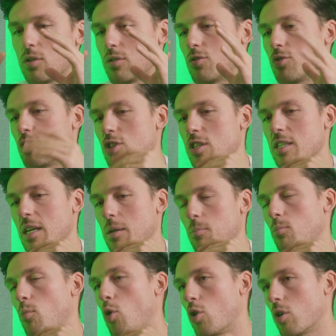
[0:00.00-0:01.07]
just get
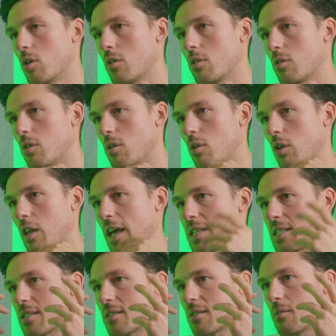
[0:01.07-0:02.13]
more or
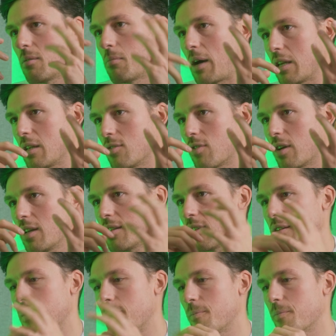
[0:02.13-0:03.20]
less money, right?
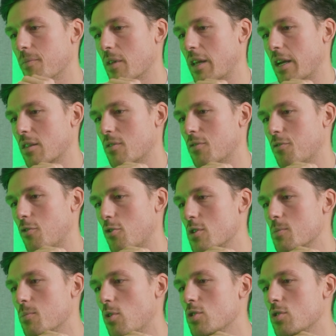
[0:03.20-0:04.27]
Like the
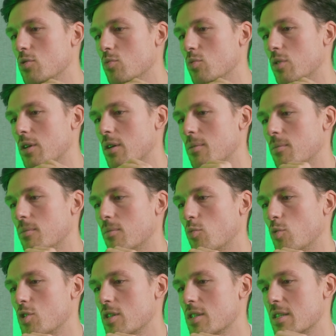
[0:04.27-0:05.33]
first module,
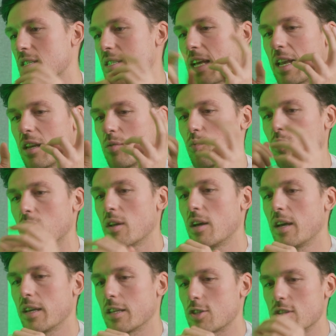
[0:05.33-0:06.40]
which is the standard one,
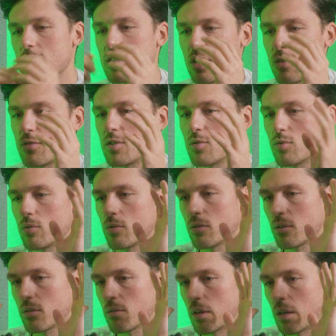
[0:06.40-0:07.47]
it just gives you
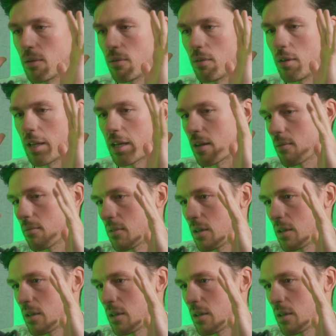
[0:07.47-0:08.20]
like